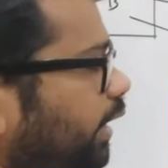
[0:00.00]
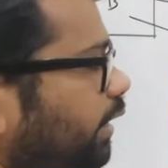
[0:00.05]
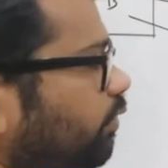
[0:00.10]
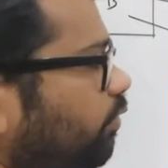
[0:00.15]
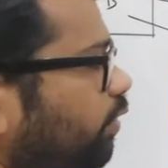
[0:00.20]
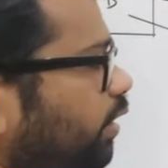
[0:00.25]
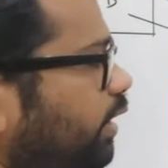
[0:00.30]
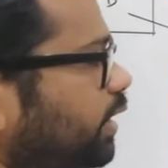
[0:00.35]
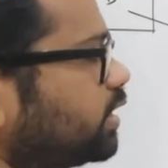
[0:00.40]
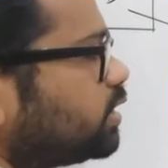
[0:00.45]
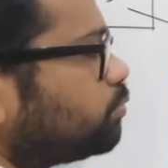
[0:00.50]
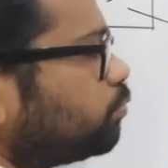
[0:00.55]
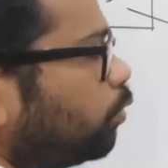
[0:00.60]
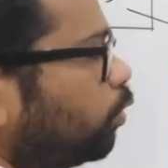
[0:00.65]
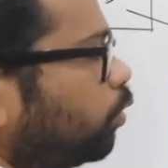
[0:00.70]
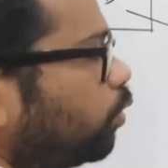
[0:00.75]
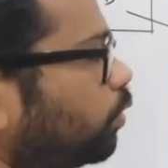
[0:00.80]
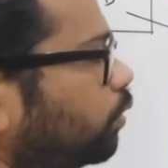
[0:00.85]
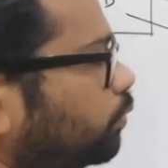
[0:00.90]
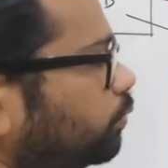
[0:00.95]
required is
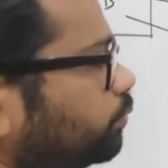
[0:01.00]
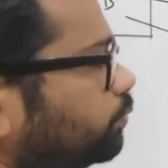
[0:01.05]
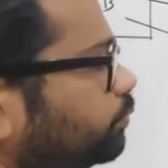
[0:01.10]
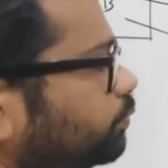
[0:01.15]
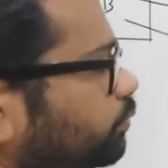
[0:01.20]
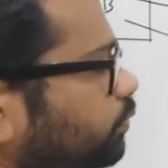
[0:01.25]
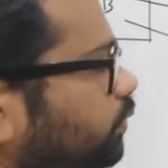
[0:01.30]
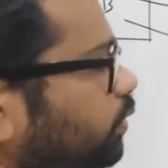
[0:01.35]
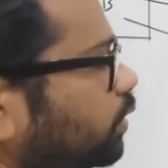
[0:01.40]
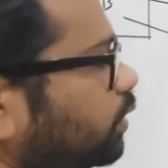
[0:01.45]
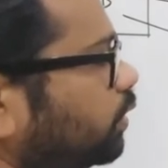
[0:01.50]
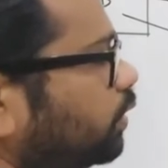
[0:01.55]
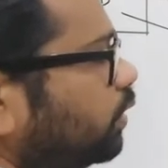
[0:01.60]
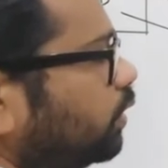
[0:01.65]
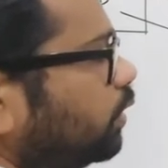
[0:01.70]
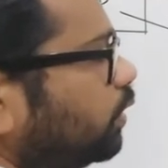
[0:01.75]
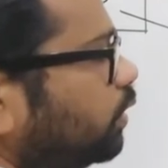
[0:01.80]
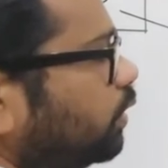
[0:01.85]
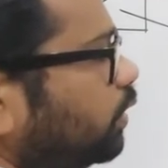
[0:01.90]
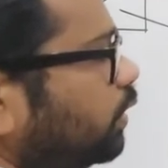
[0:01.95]
more.
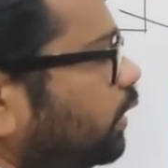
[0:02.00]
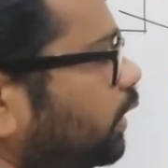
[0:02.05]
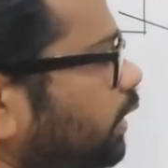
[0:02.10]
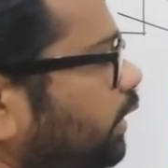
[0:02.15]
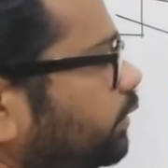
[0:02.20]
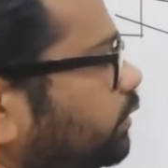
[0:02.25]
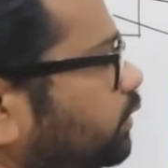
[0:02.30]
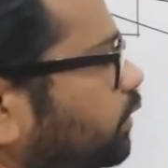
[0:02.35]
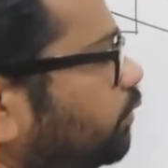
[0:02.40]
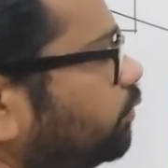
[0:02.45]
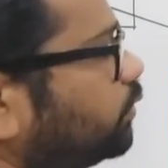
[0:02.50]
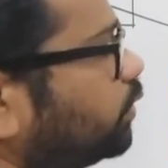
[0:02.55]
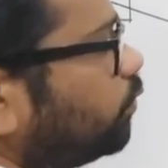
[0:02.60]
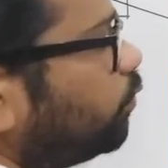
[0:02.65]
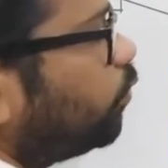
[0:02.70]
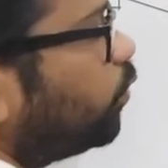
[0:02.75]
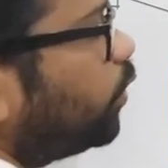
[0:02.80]
Length of the